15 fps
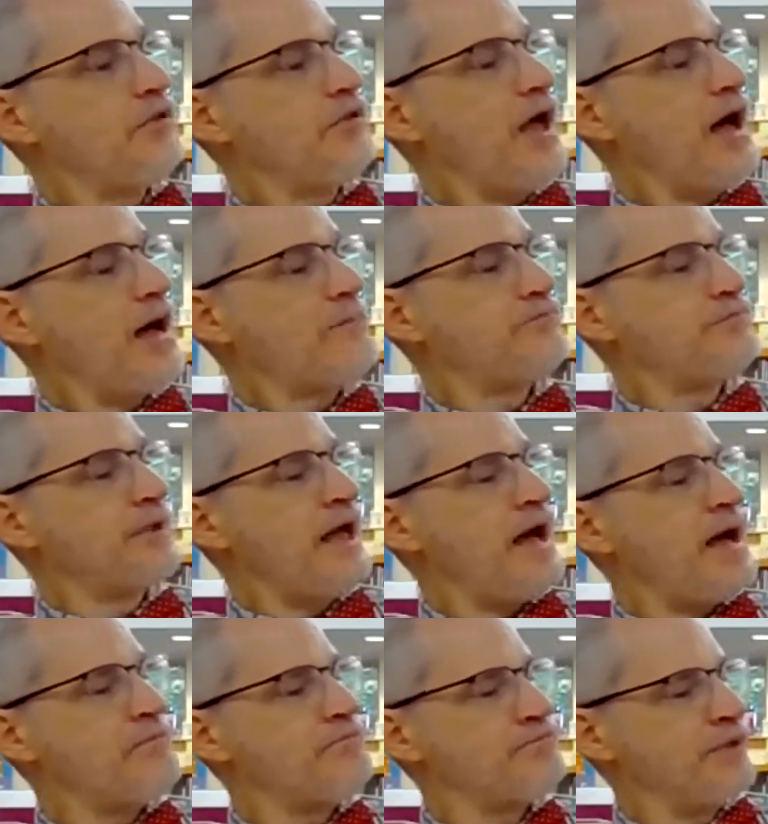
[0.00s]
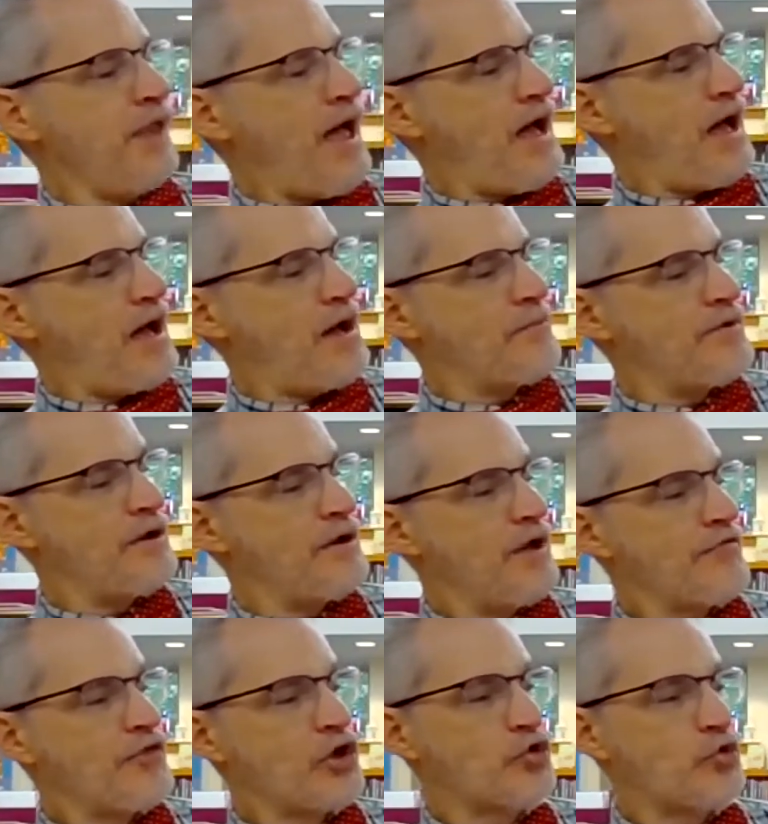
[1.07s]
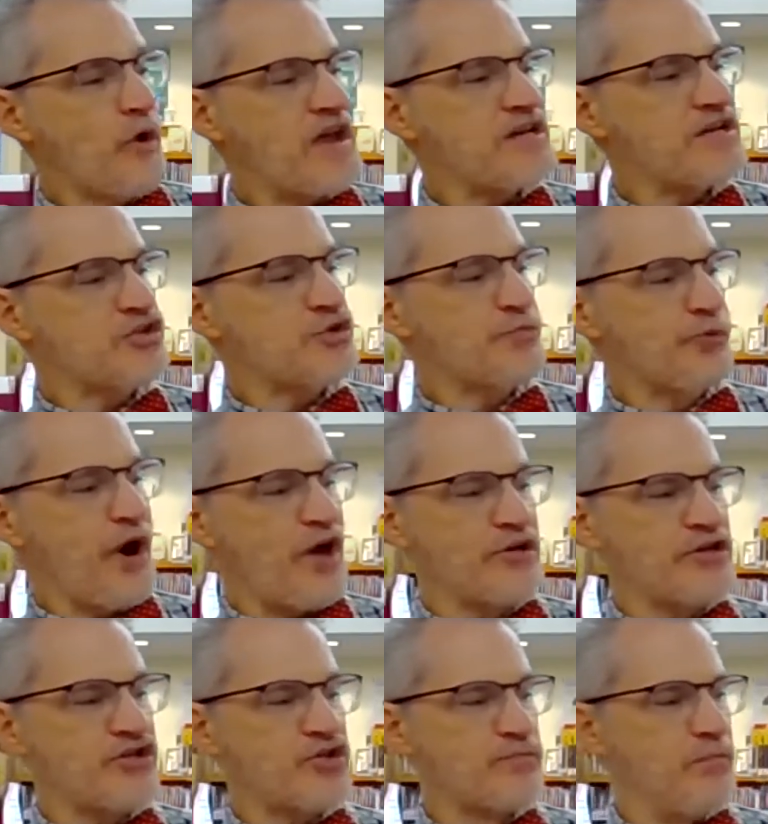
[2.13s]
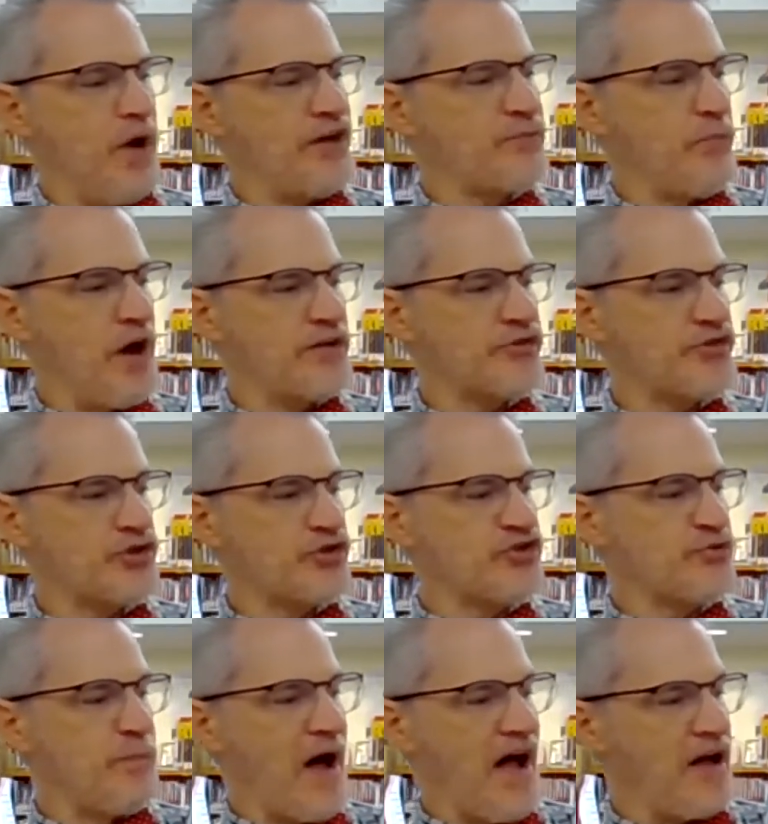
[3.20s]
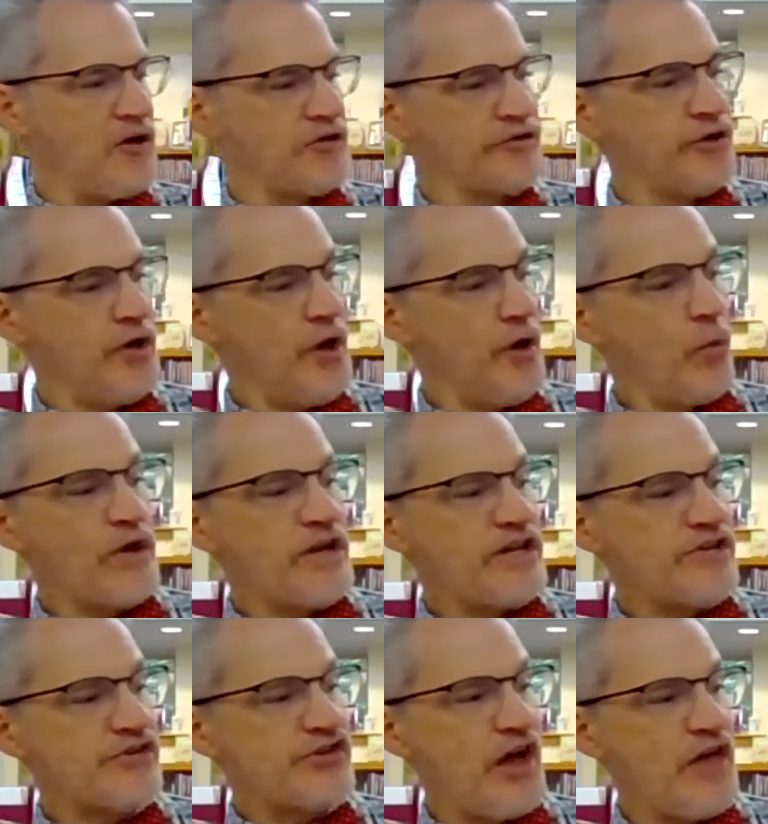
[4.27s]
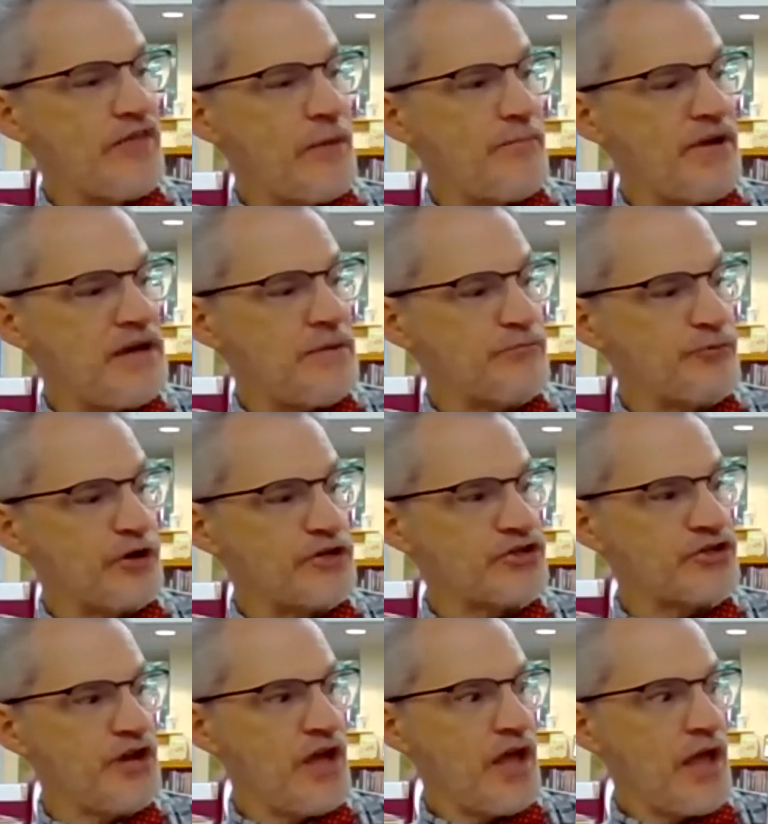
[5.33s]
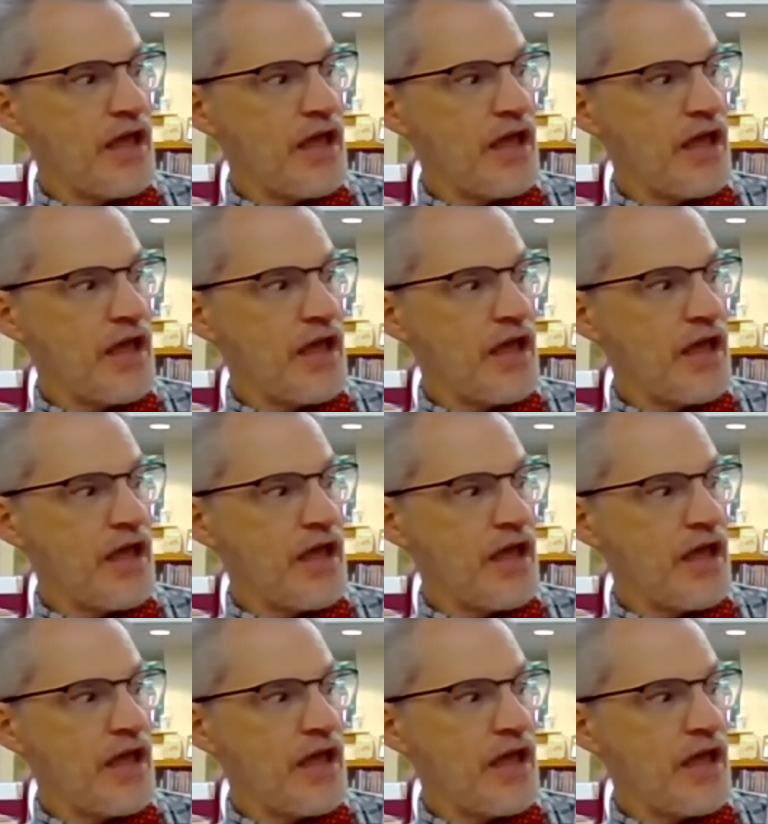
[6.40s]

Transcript: Blob, blob, blob. The grayish brownish mud monster smiled when he saw the paintbrush